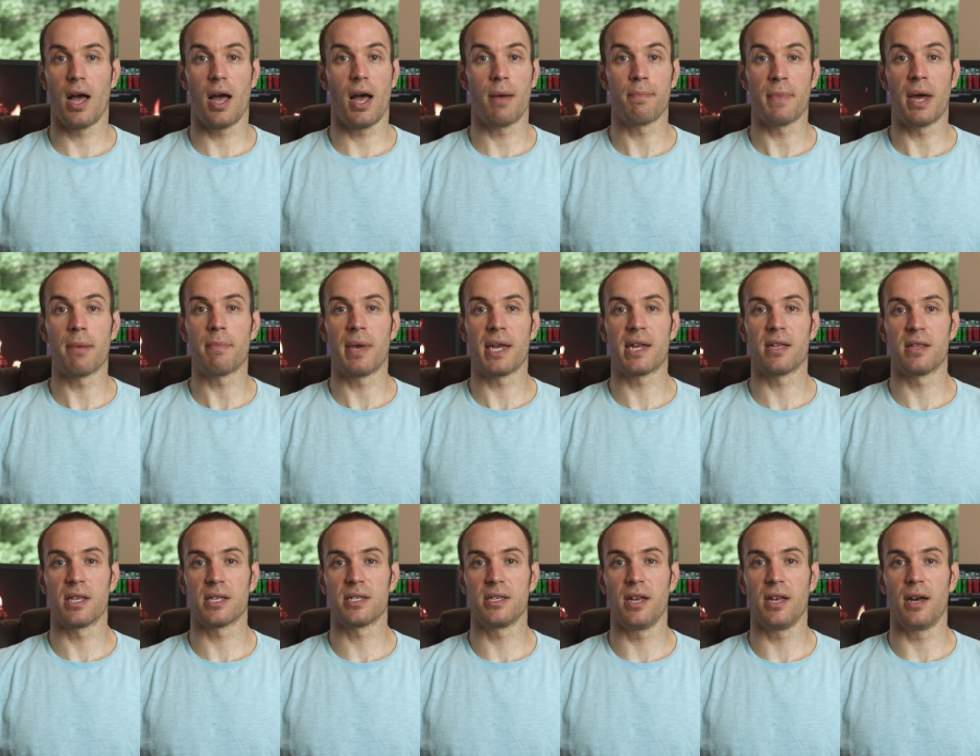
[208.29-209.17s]
I'm not
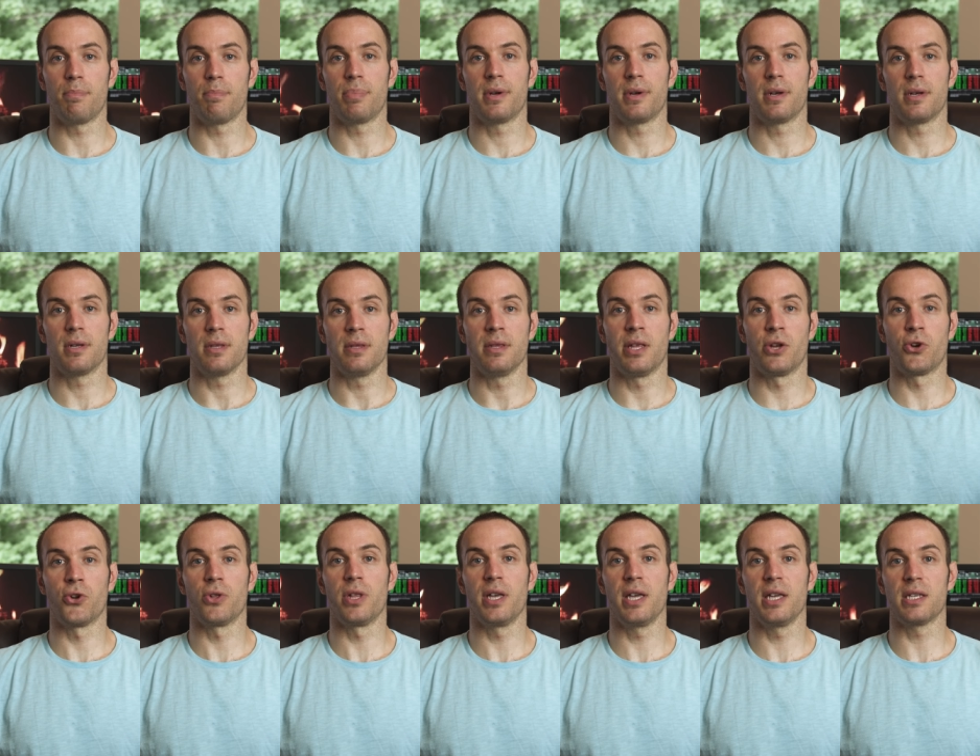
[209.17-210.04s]
making this up.
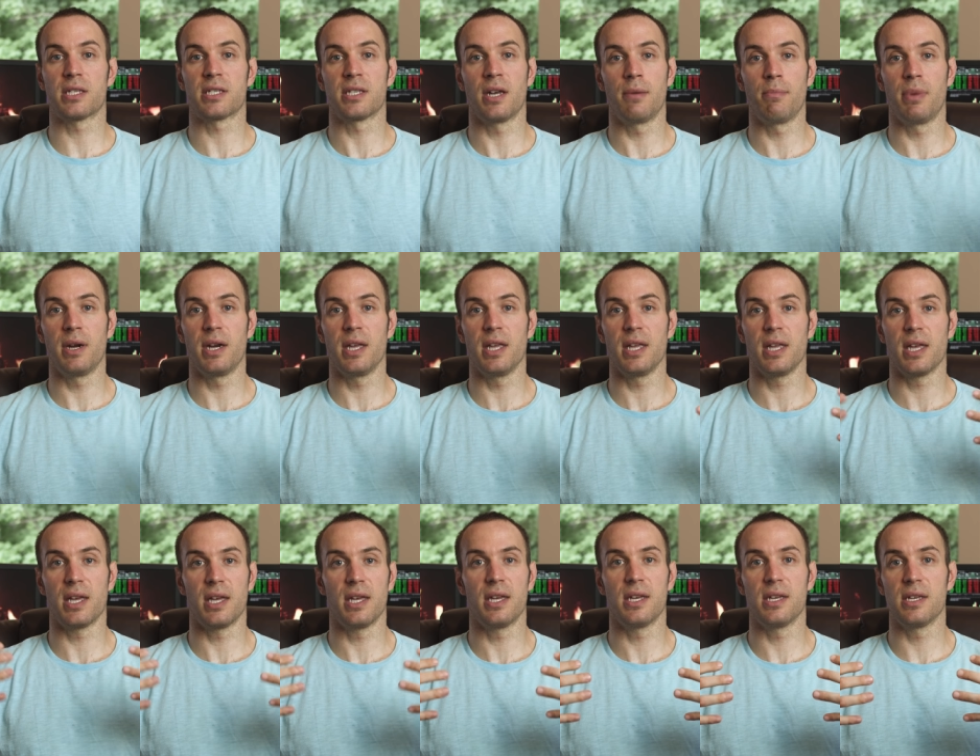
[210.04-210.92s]
Literally,
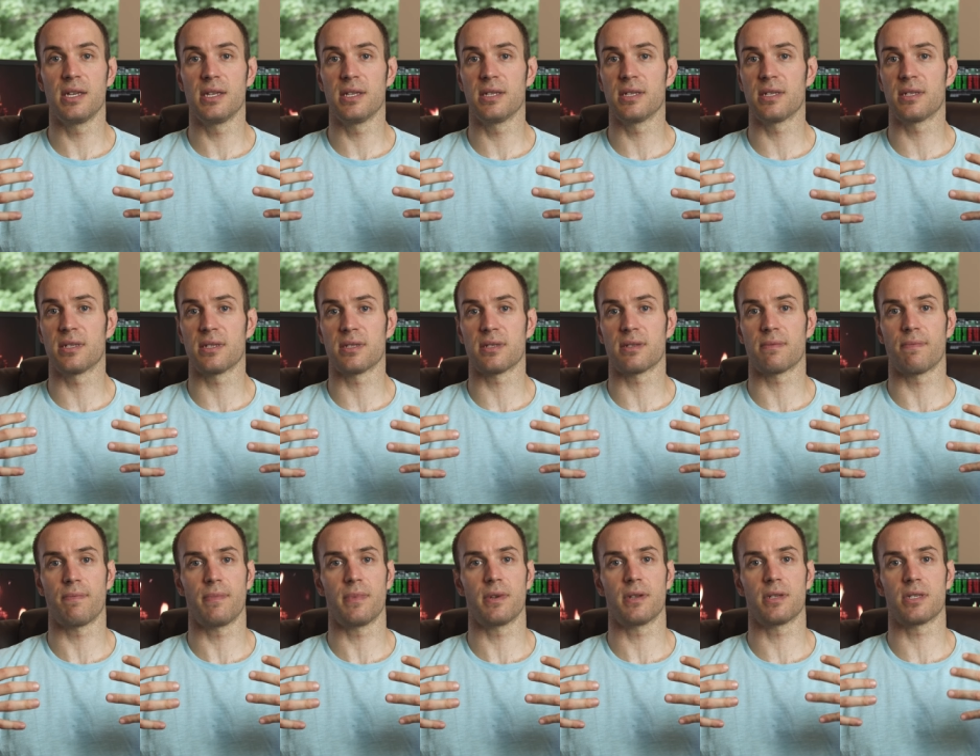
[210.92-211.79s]
somebody is
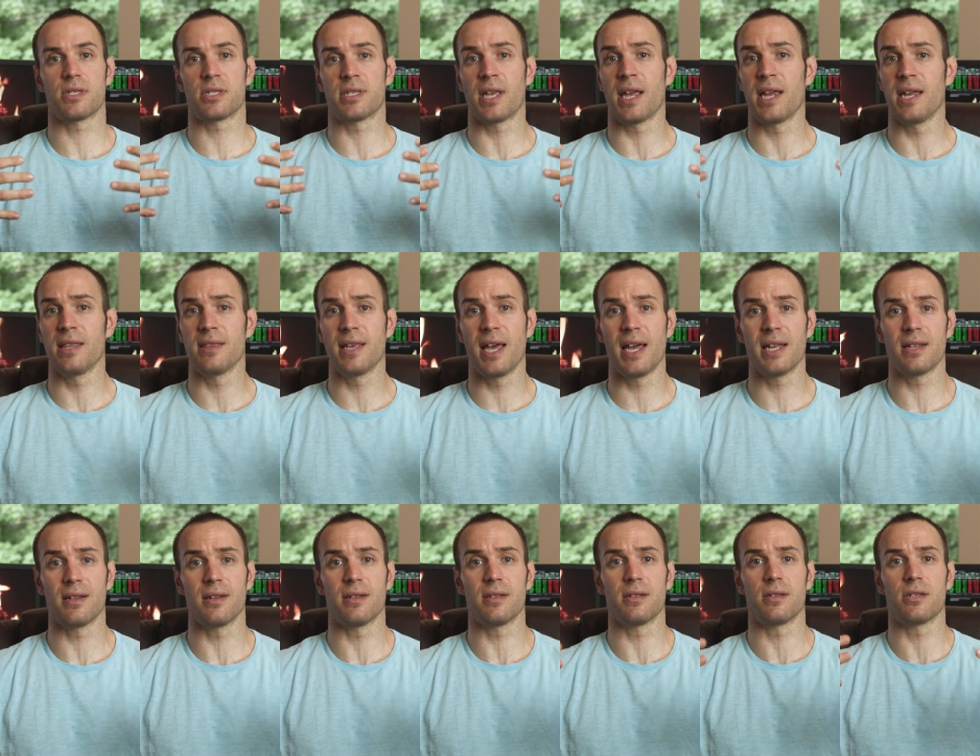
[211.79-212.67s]
saying
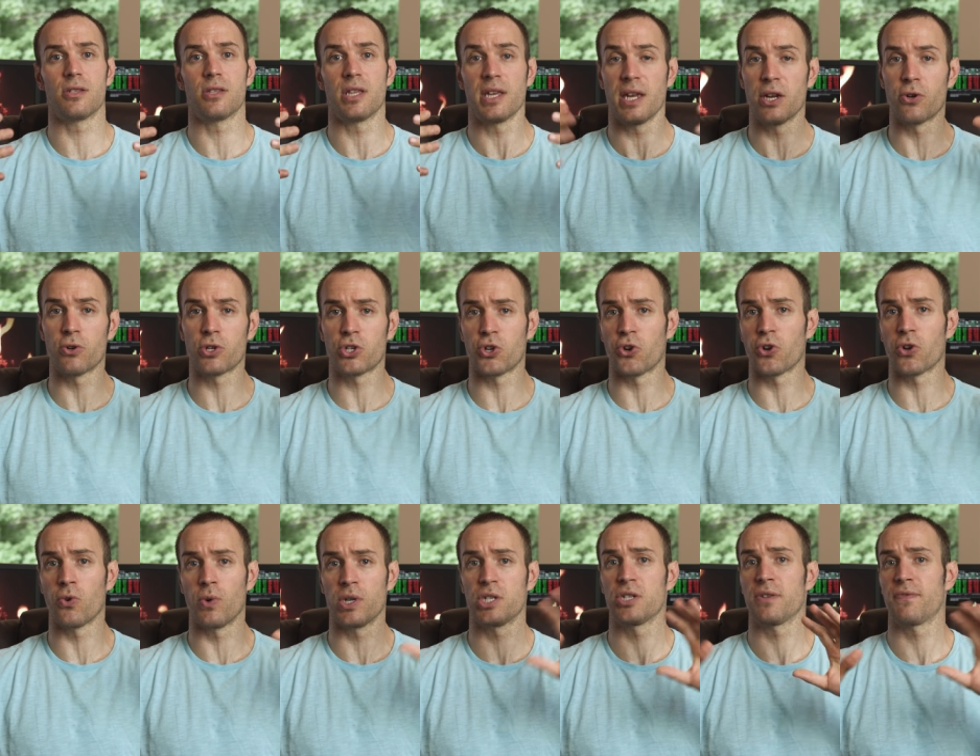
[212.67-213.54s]
that the inner
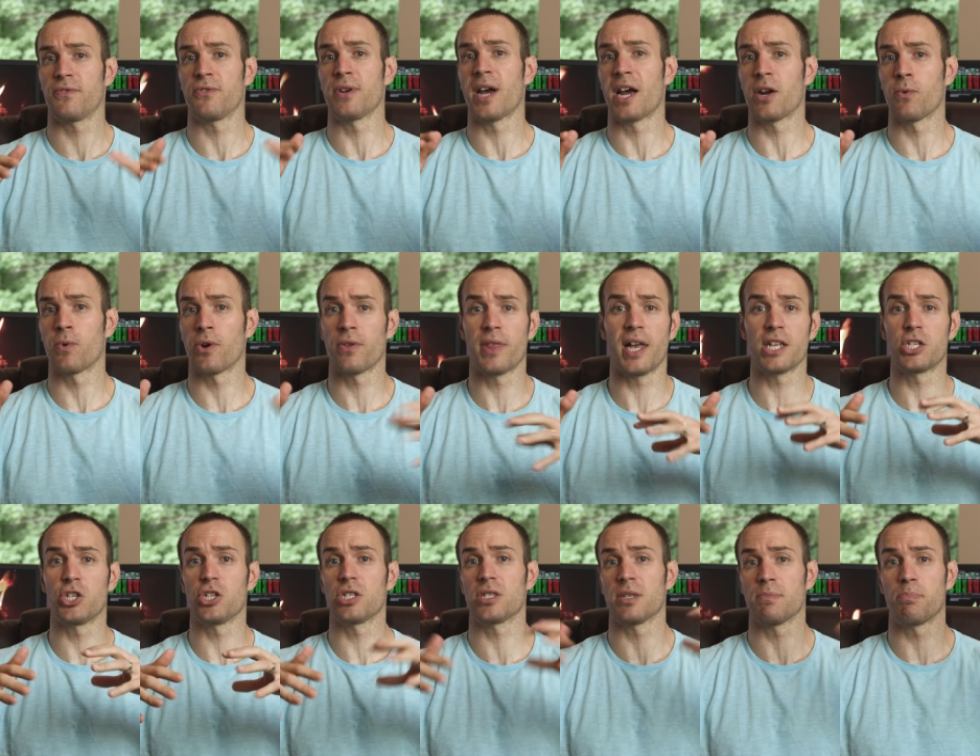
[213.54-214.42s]
circle, which if you're not aware,
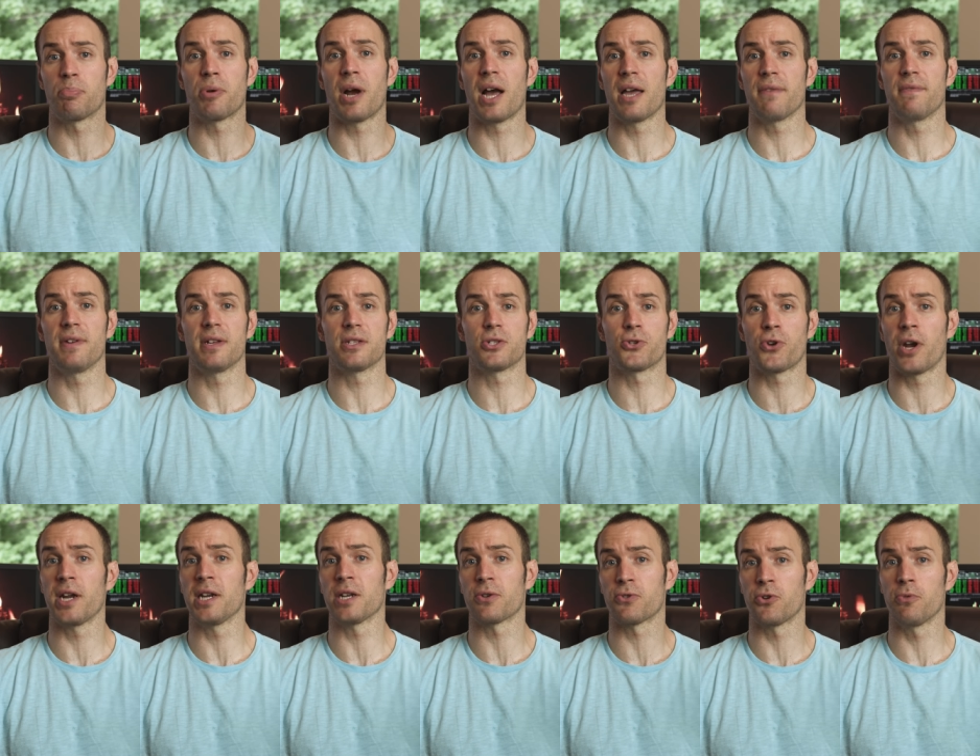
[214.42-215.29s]
that's just the private
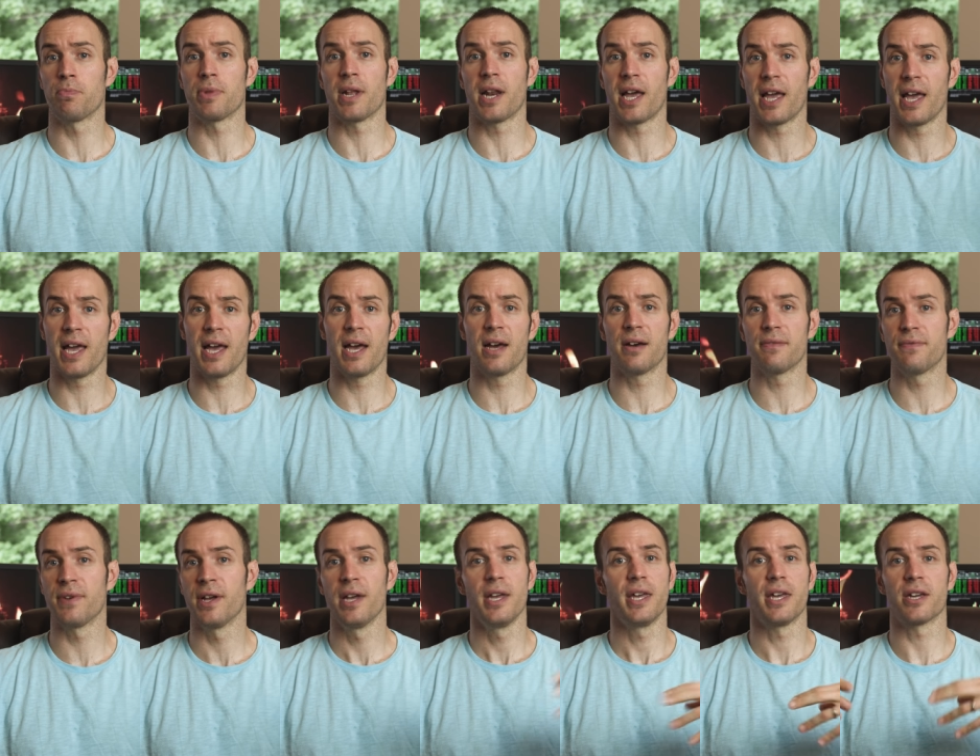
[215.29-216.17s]
trading group that I
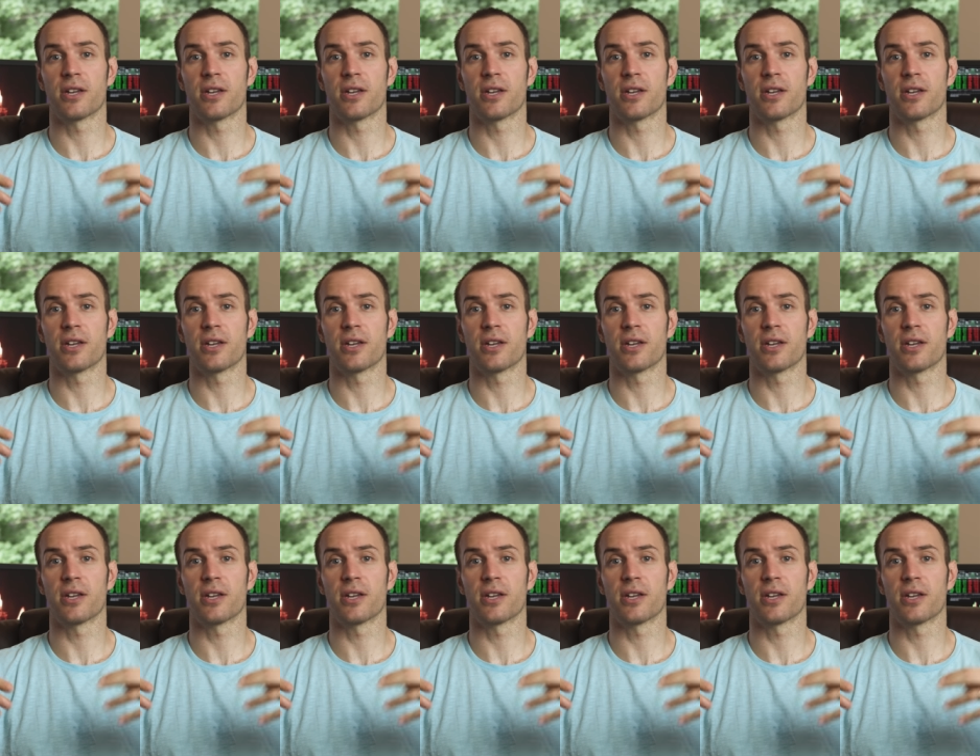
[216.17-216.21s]
have.